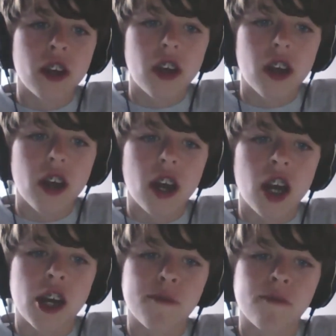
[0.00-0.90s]

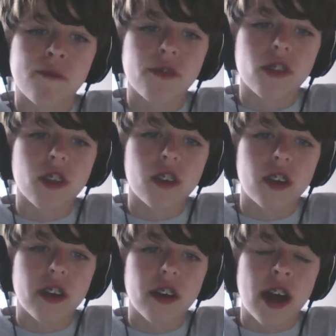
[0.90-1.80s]
And
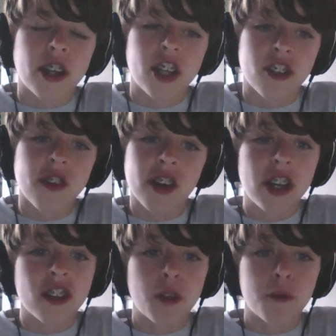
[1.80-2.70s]
it is very
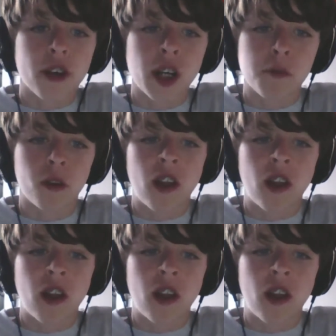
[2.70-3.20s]
easily upgradable,